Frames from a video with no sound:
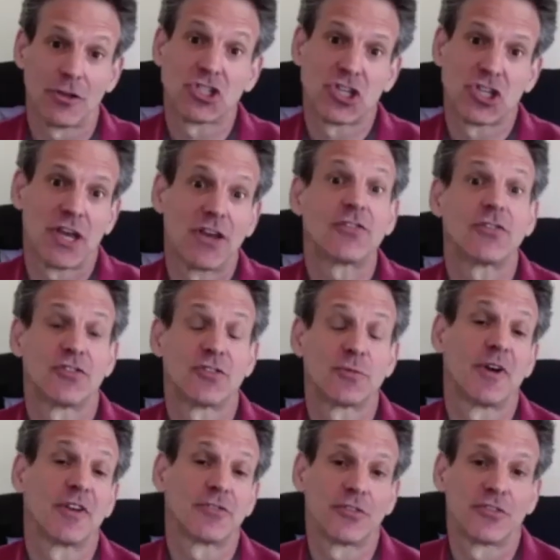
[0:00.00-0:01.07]
chasing
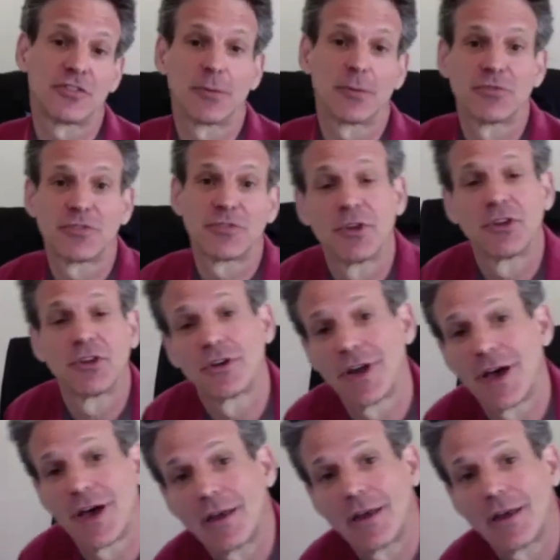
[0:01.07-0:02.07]
sponsorships. I mean, you're not,